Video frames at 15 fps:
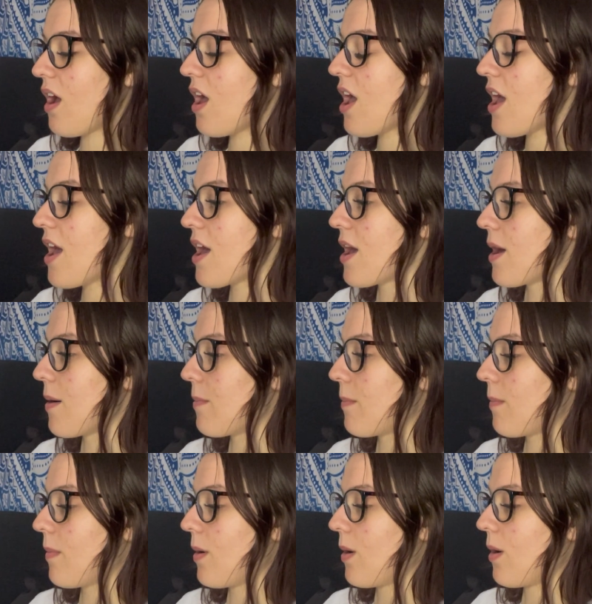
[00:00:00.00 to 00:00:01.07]

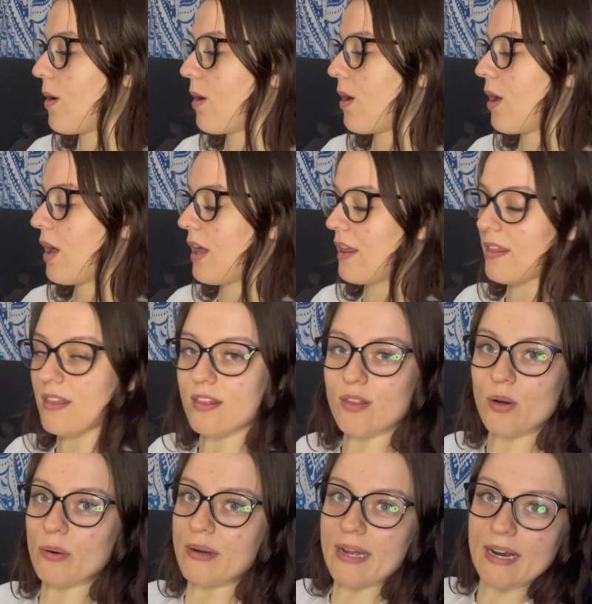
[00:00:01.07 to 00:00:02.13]

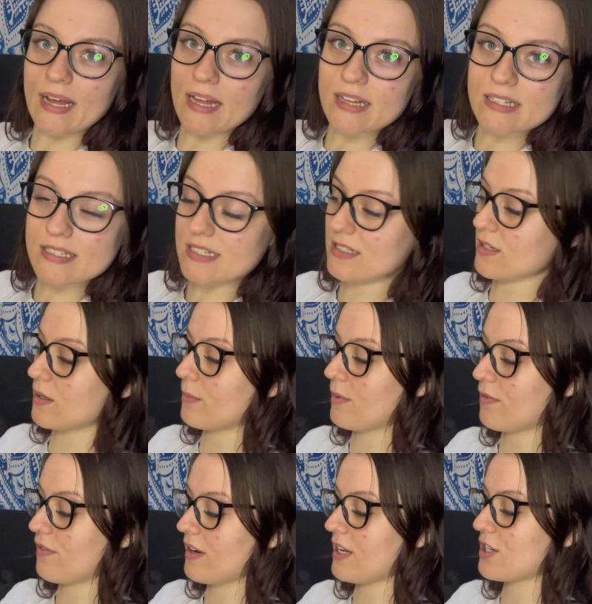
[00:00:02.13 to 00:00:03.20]
No way in hell is this going to be
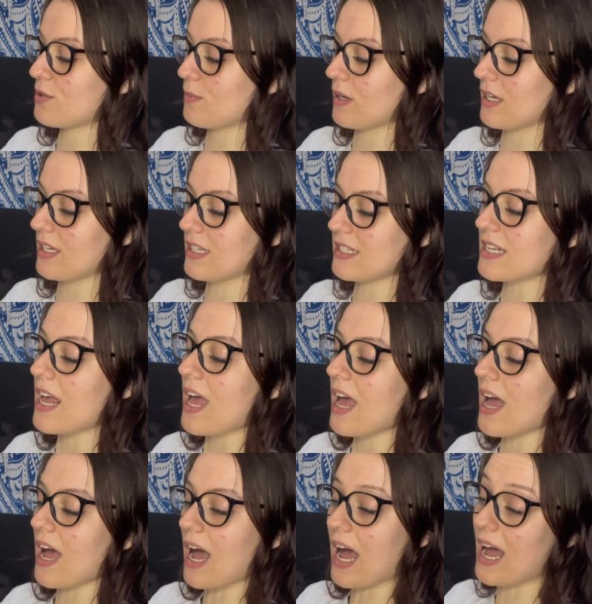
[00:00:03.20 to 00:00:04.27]
finished, because
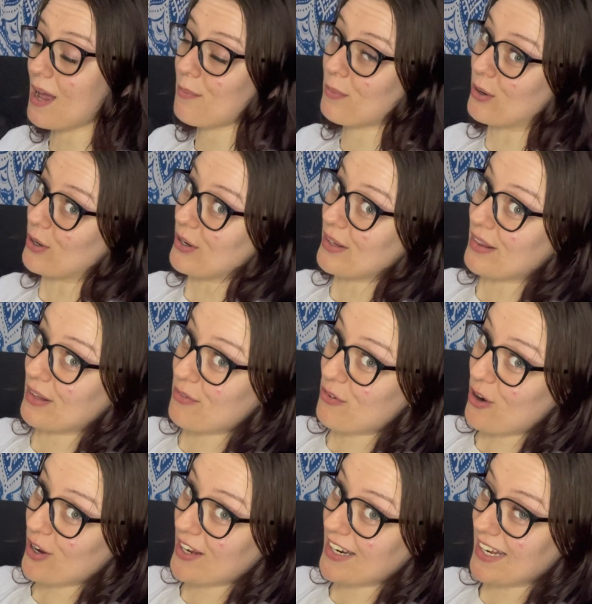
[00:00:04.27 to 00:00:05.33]
I'm currently
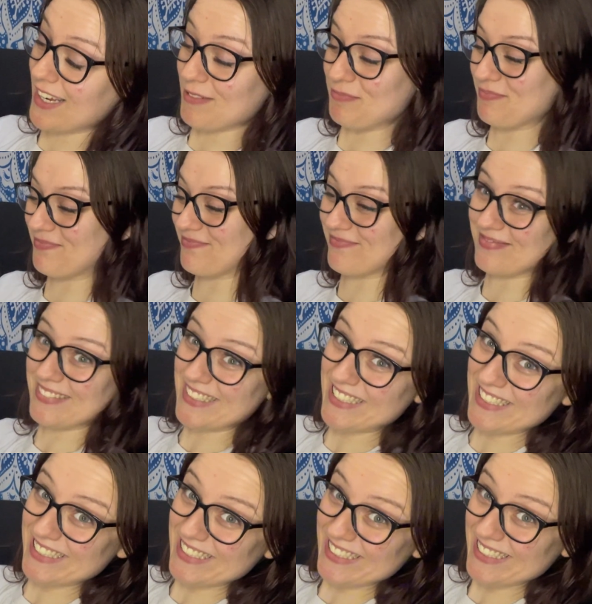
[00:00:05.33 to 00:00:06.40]
frogging it
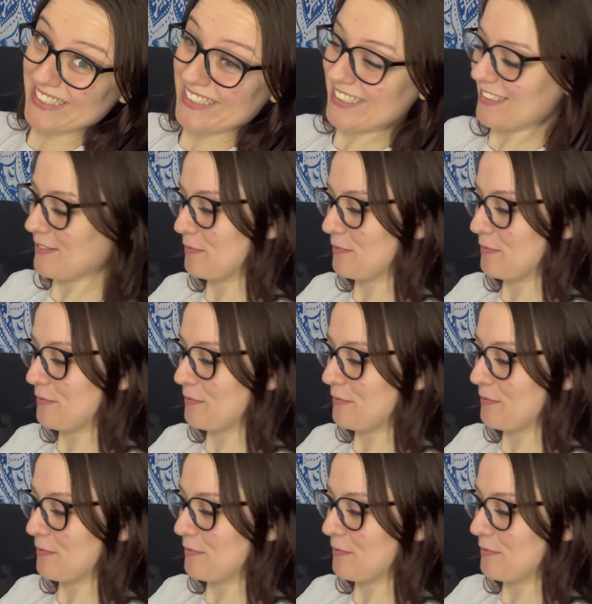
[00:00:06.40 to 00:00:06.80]
again.